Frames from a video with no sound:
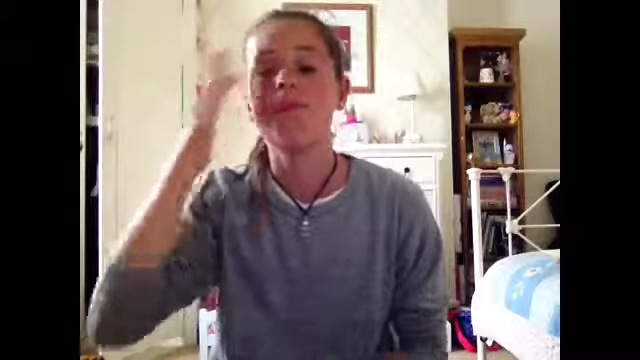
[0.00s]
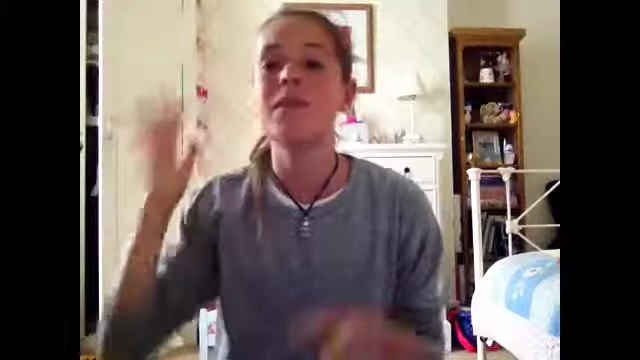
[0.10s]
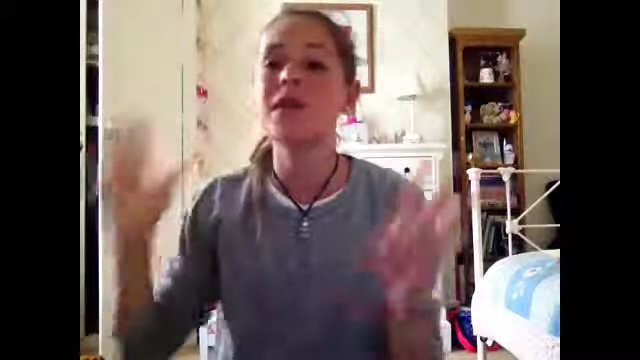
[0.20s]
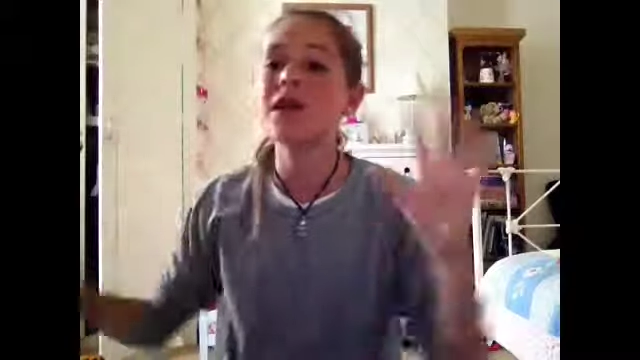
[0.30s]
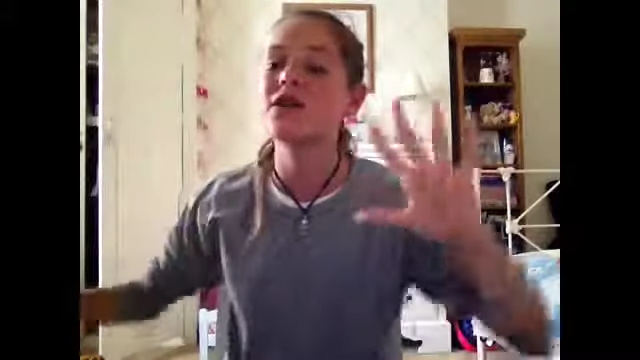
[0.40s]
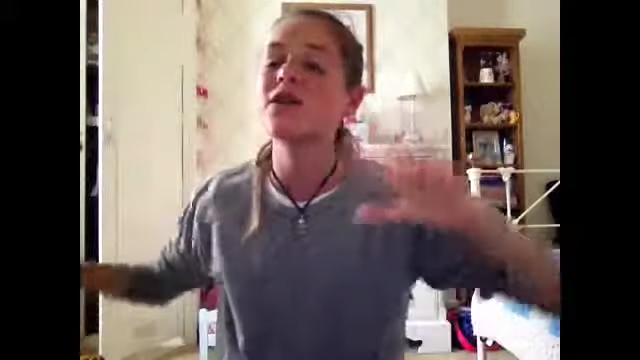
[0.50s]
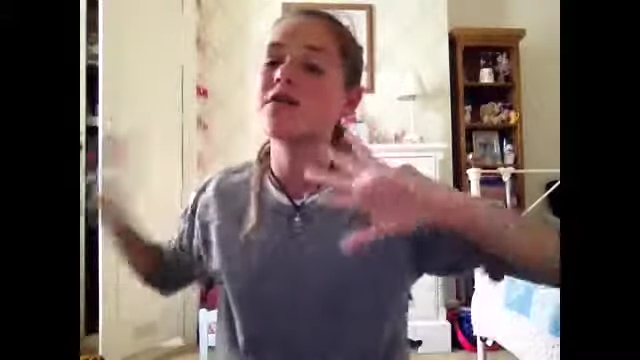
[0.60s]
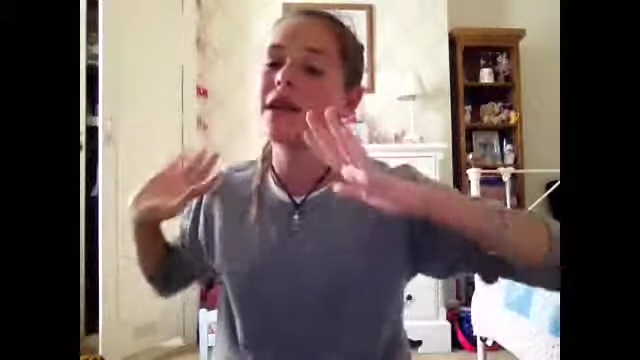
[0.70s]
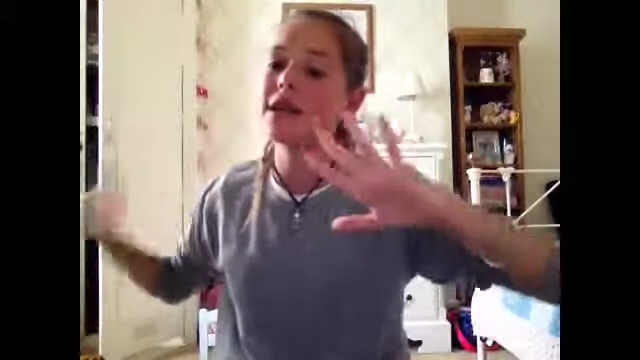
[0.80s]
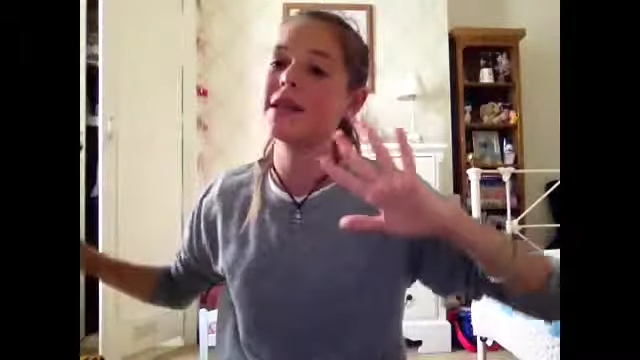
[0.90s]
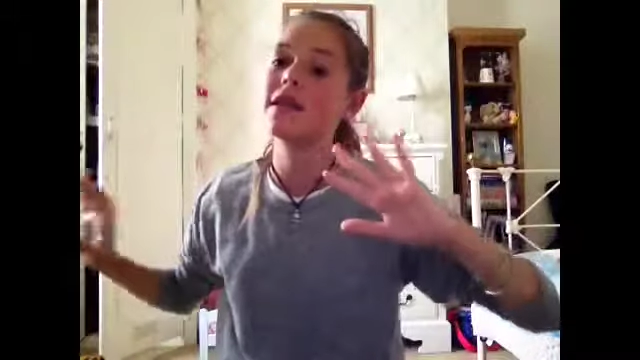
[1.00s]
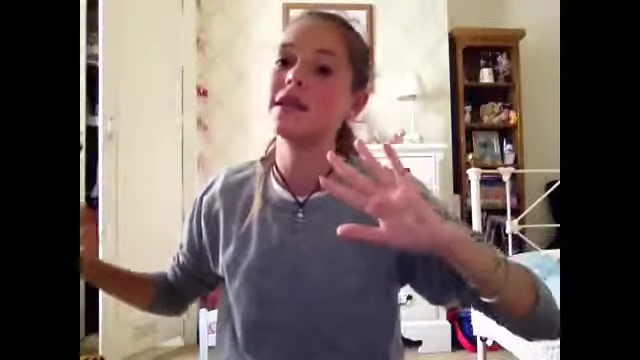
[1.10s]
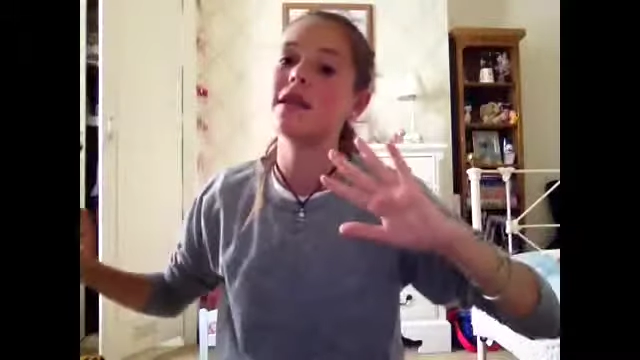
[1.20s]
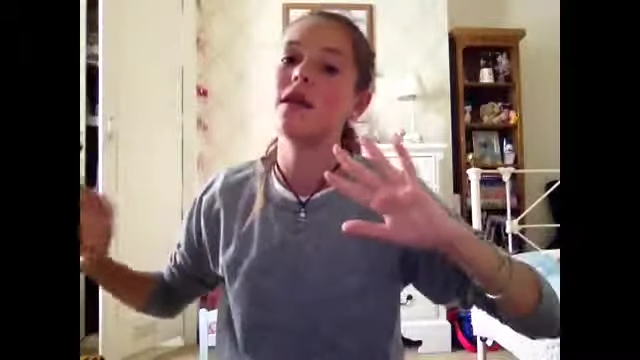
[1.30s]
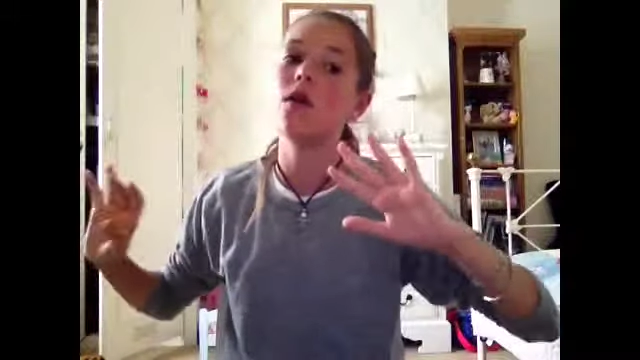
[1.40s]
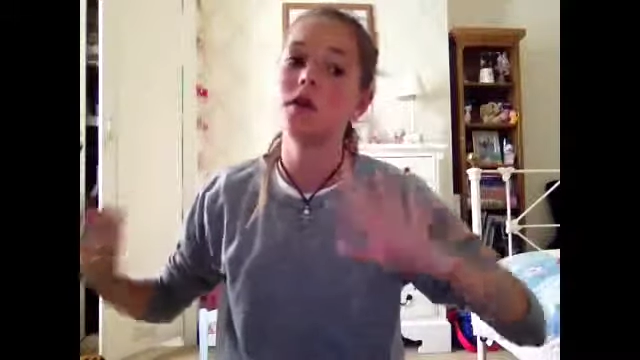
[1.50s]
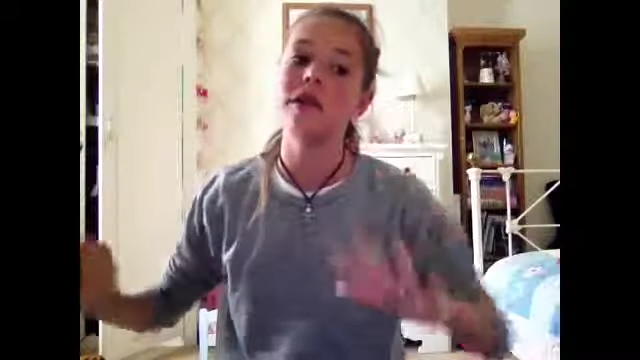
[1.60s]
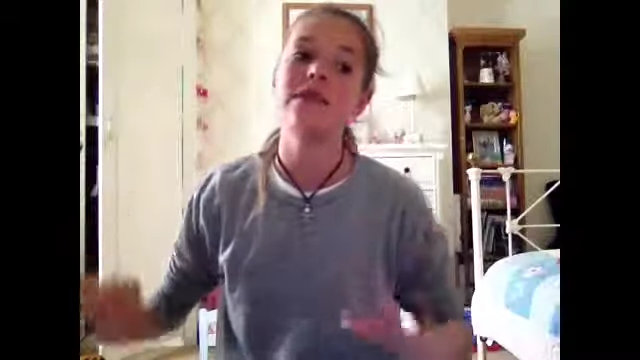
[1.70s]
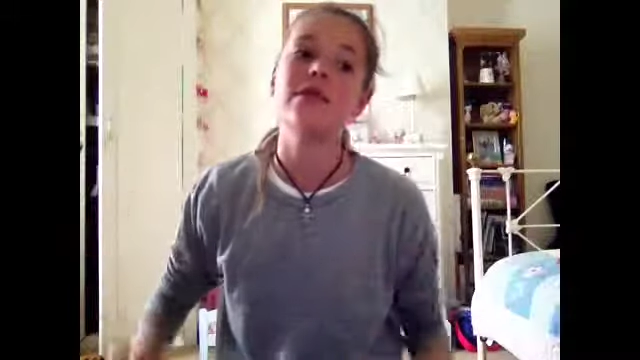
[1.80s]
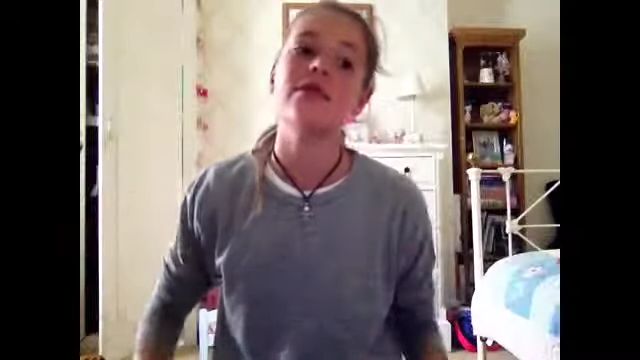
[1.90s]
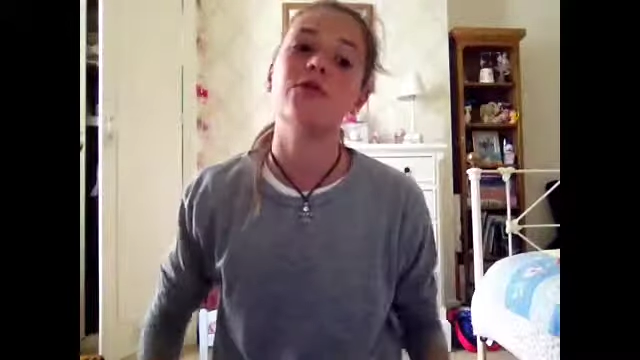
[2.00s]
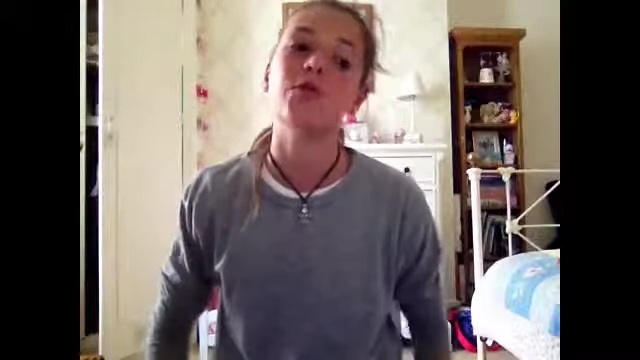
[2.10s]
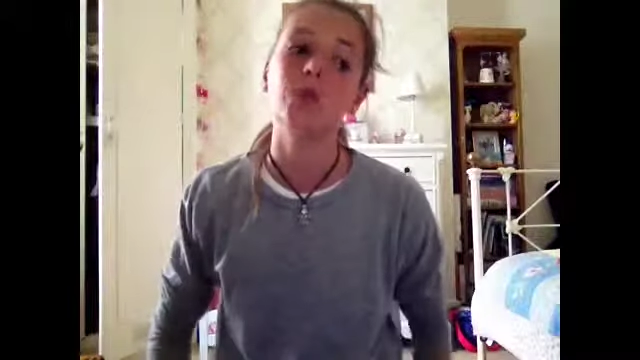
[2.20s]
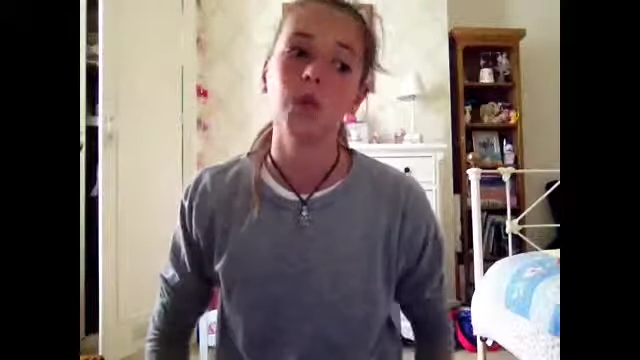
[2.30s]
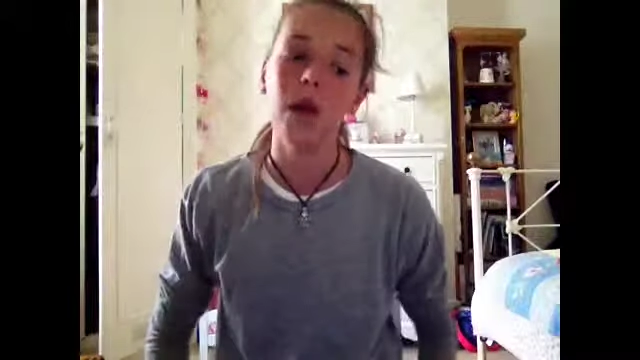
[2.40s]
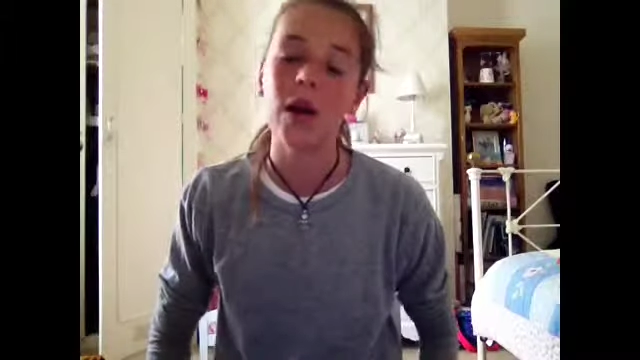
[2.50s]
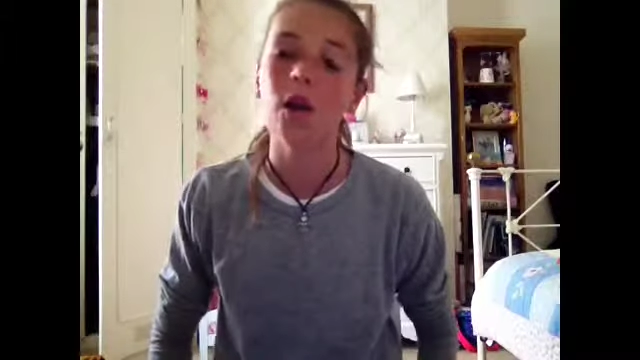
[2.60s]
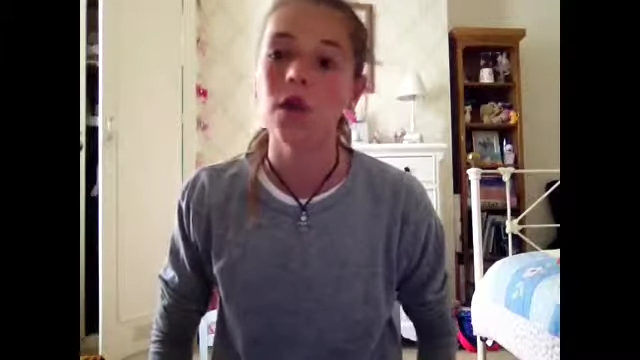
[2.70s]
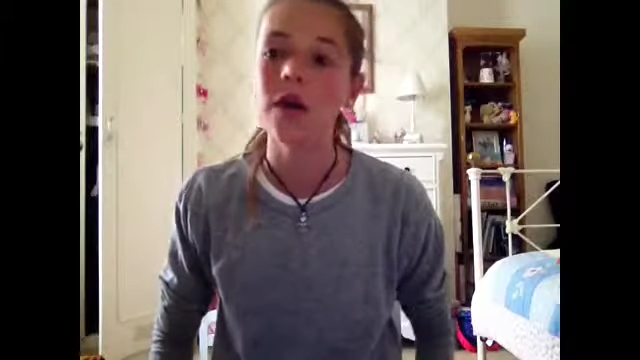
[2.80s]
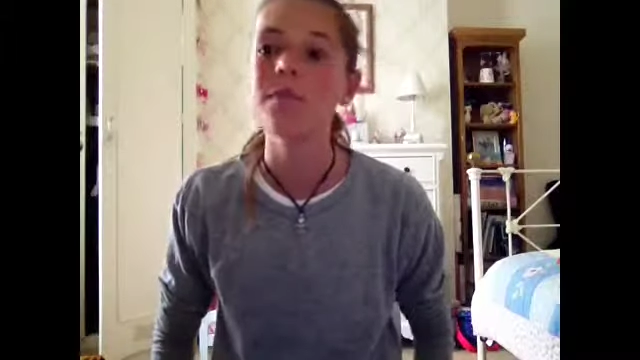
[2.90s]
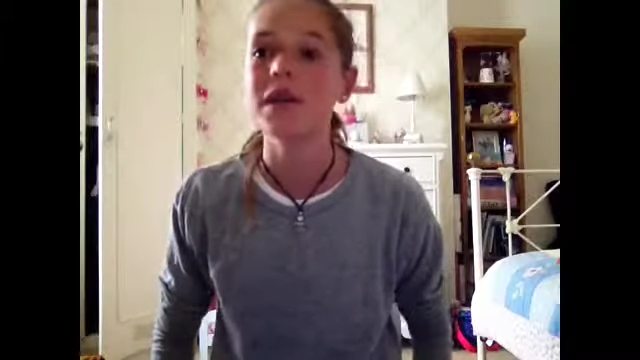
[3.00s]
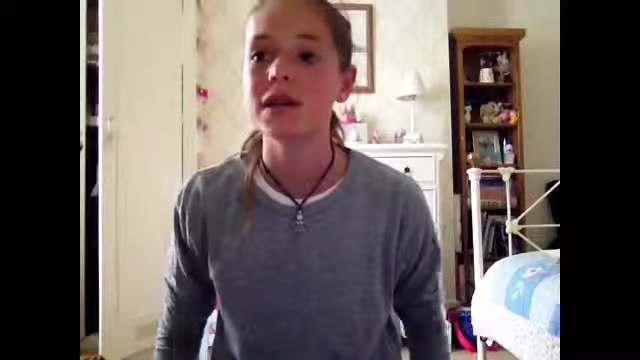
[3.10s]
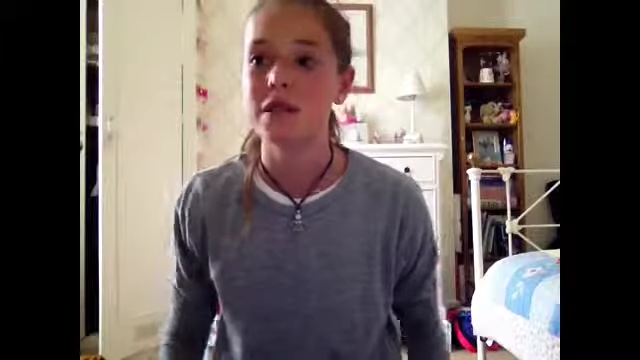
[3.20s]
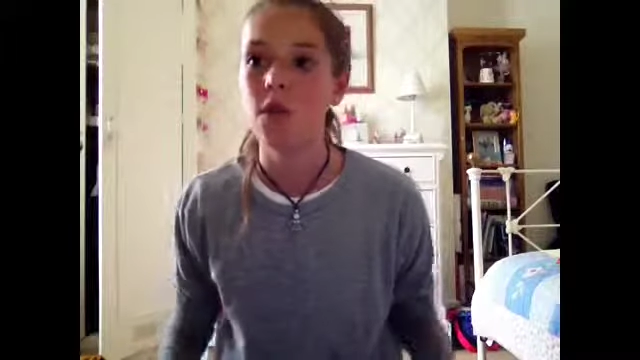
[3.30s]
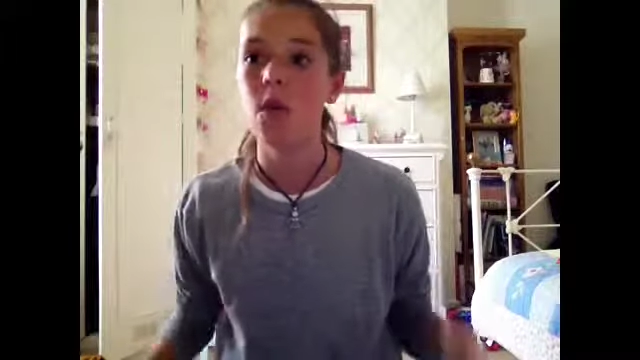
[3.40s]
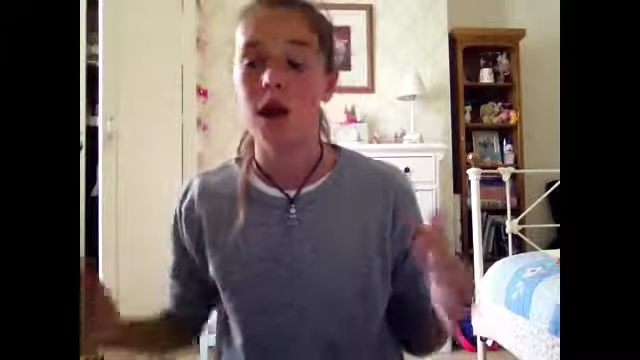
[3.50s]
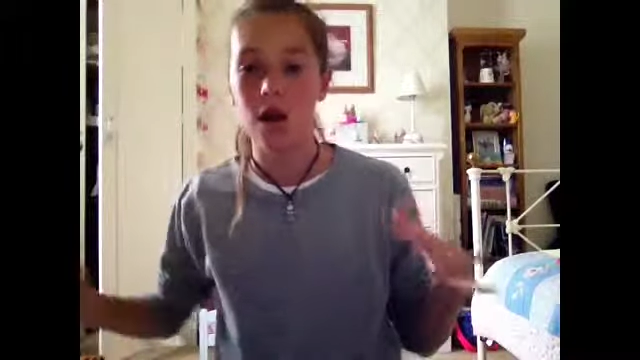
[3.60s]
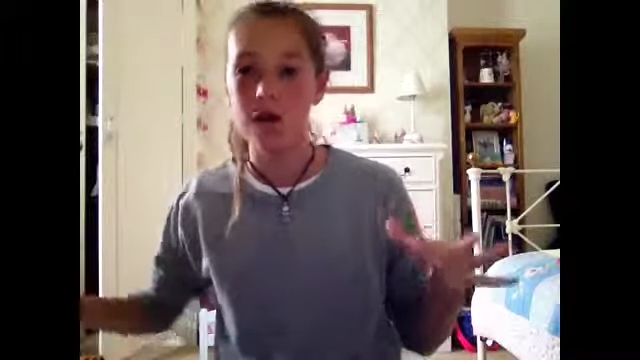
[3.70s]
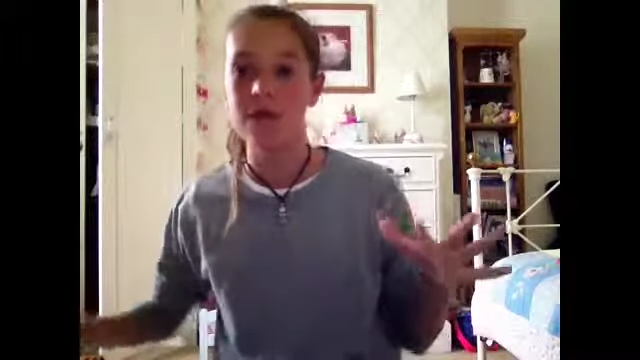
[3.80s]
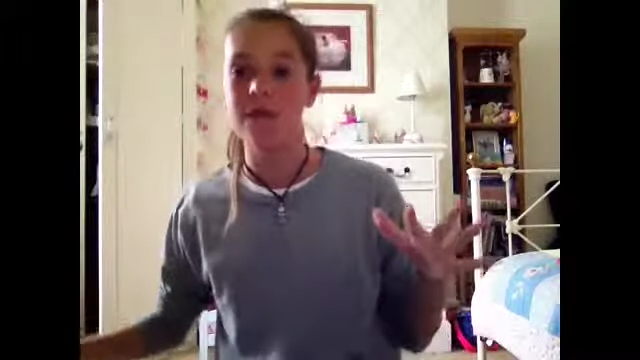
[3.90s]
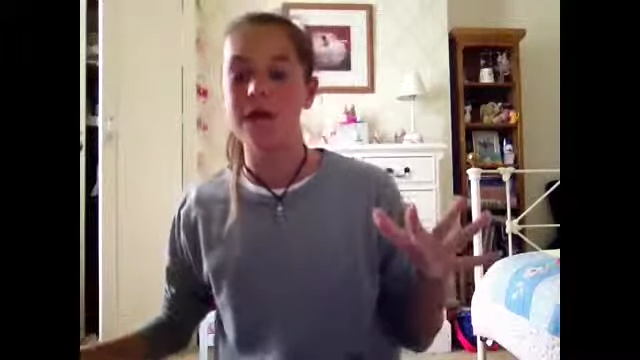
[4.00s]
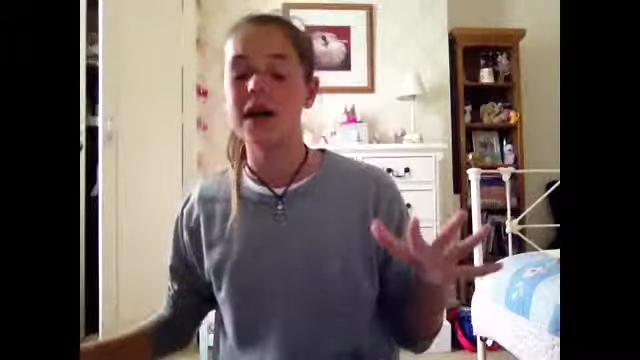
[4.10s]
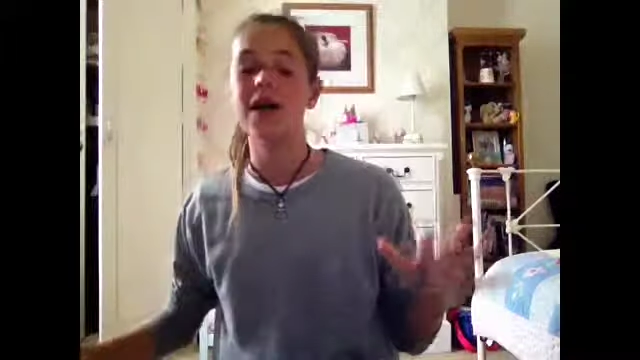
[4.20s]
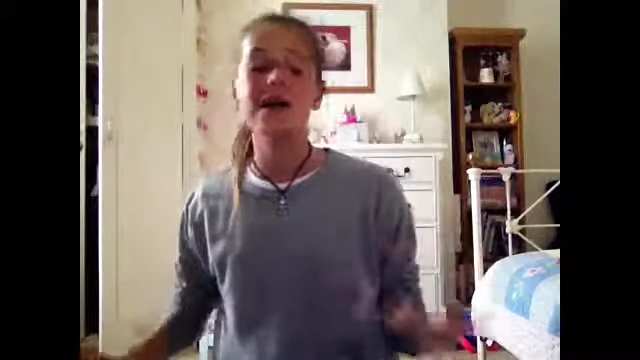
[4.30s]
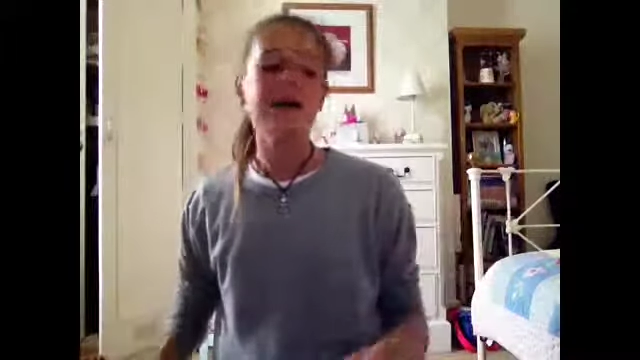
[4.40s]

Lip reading: Because the Macy's and Old Navy stuff is quite long because I've got quite a lot of stuff in there.